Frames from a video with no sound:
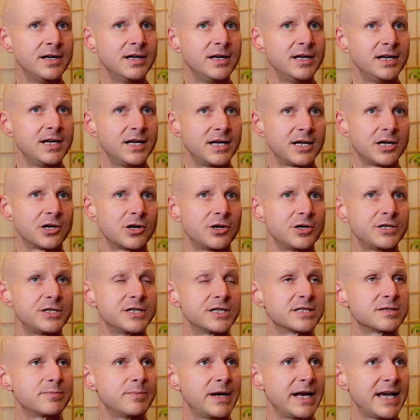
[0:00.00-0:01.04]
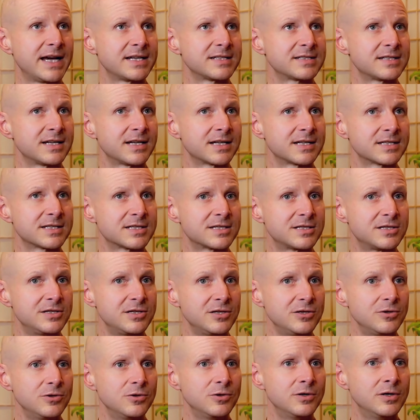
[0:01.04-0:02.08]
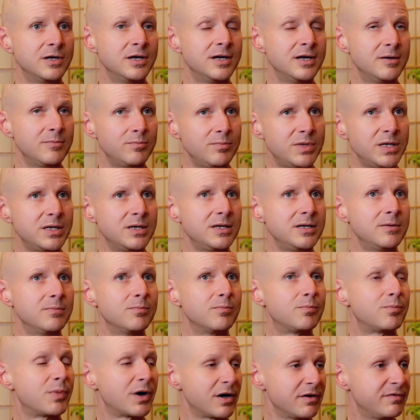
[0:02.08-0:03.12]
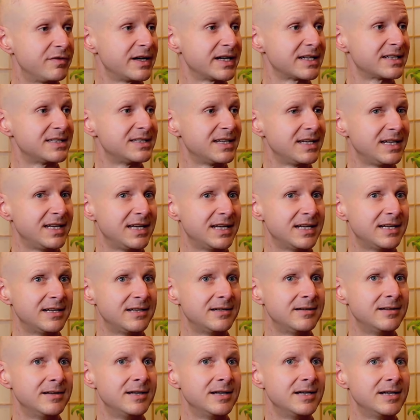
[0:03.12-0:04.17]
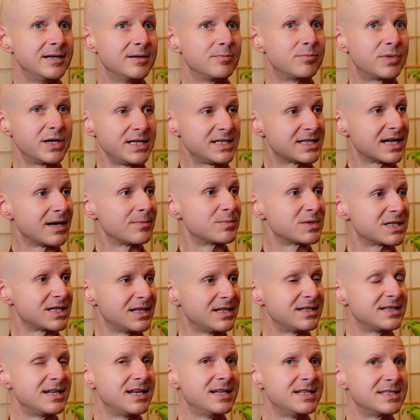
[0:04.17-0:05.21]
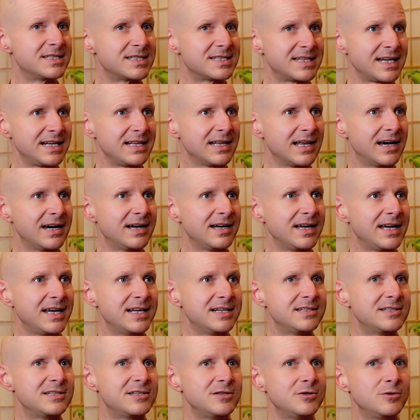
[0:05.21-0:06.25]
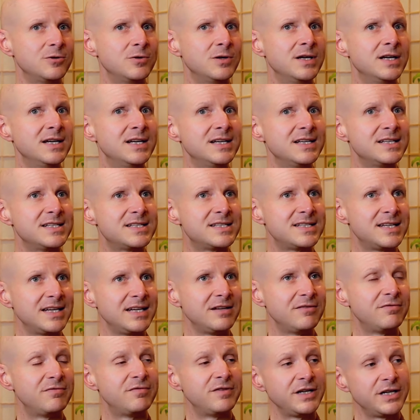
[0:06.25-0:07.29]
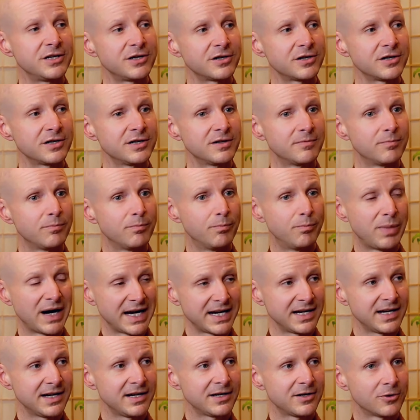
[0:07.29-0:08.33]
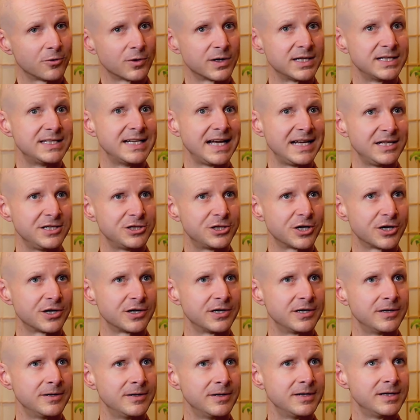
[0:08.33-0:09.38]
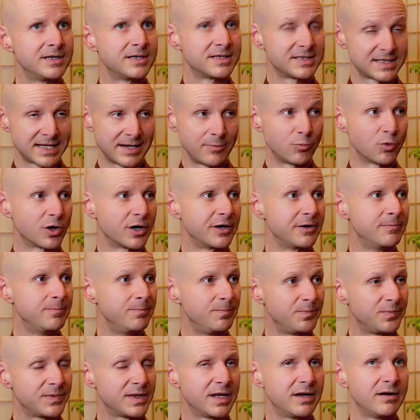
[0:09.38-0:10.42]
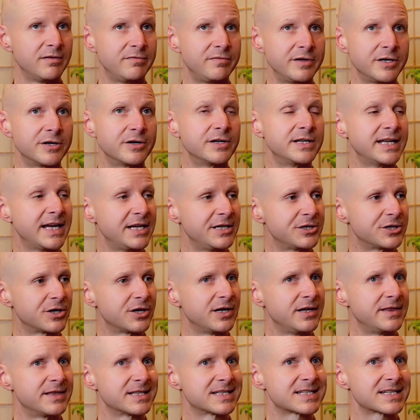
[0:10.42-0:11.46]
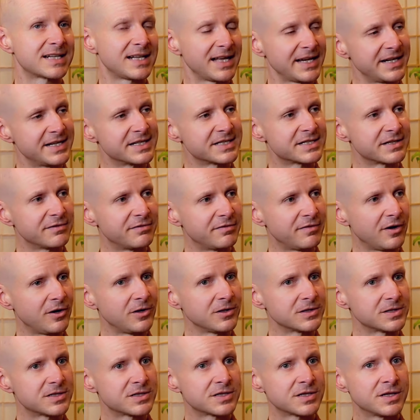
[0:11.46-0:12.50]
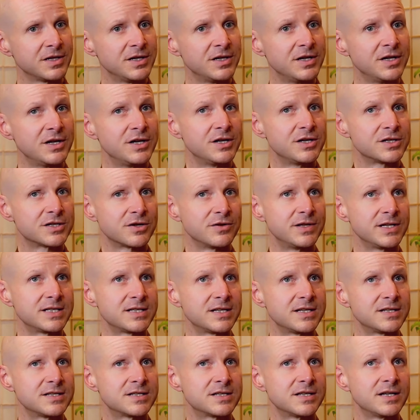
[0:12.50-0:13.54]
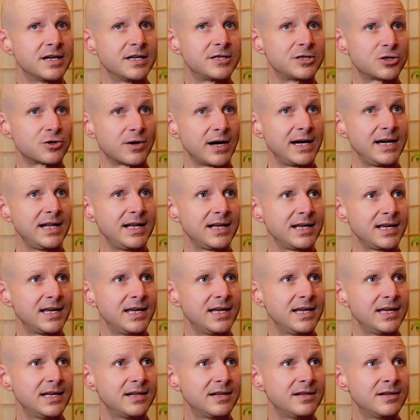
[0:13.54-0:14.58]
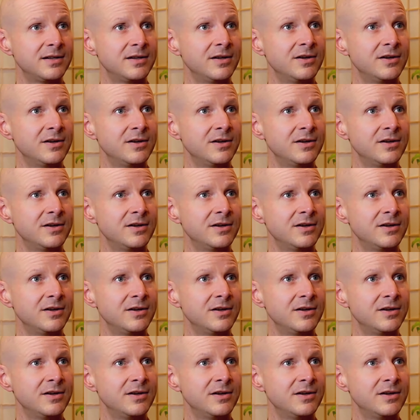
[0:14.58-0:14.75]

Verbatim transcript: encourages monastics to be perfect in precepts, in, in sila, and to see fear, bhaya, or danger, mm. same word, fear or danger, in the slightest of faults. Mm. So this is a training in